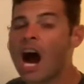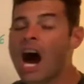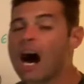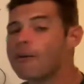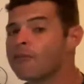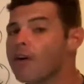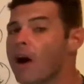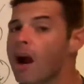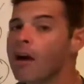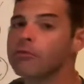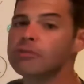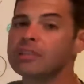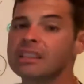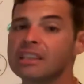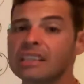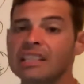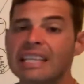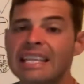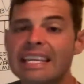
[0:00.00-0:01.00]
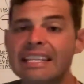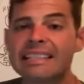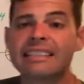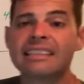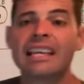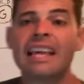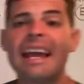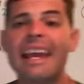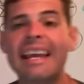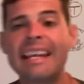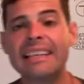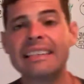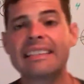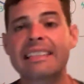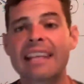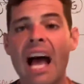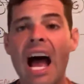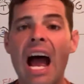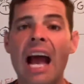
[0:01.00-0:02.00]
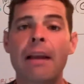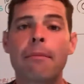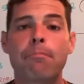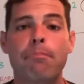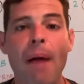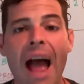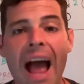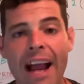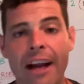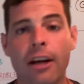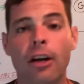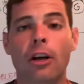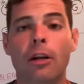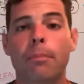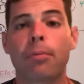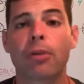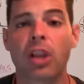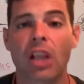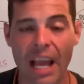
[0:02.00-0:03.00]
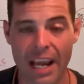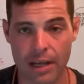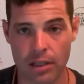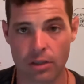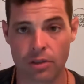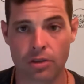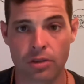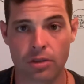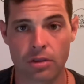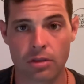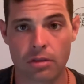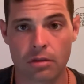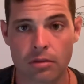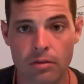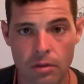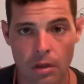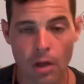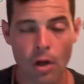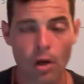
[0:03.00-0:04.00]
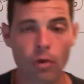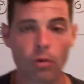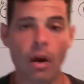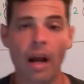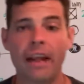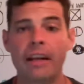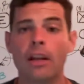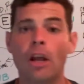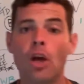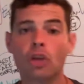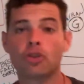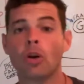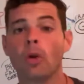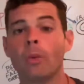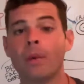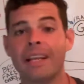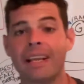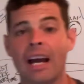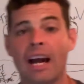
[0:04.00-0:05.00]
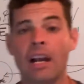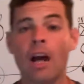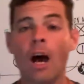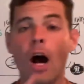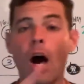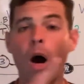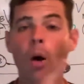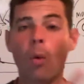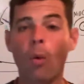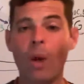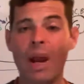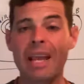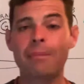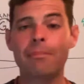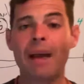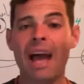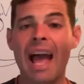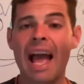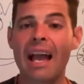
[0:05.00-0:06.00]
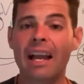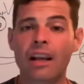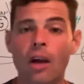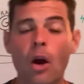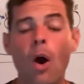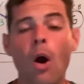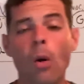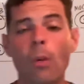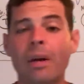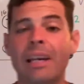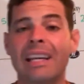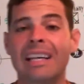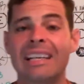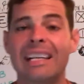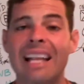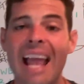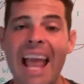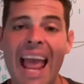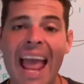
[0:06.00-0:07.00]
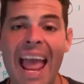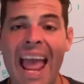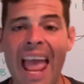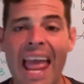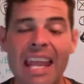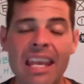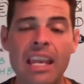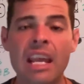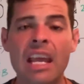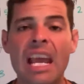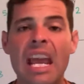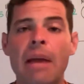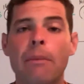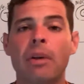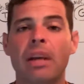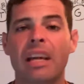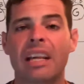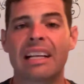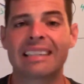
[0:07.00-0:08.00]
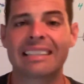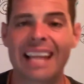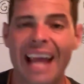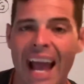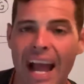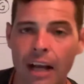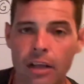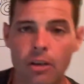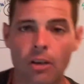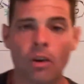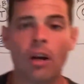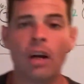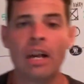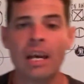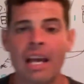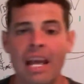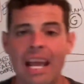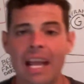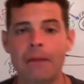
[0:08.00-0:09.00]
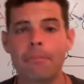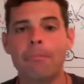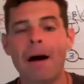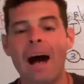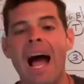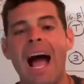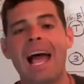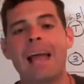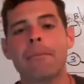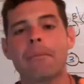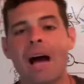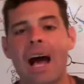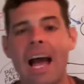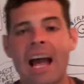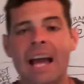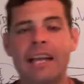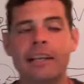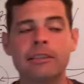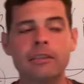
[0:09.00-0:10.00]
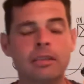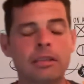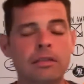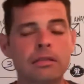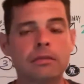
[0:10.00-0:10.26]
of our release inside backer players, right? So we got a wing back, we got an end, and we got a tackle. In my mind,